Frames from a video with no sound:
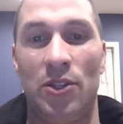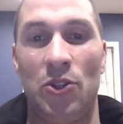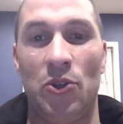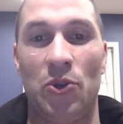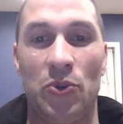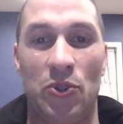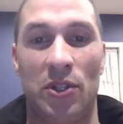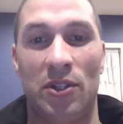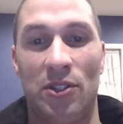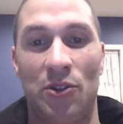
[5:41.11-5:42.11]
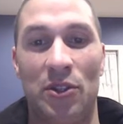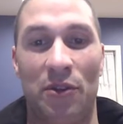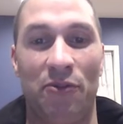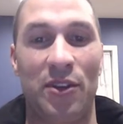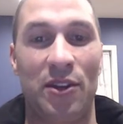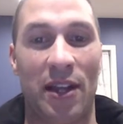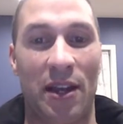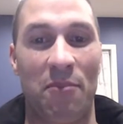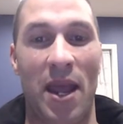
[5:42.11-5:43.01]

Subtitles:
to do to feel like a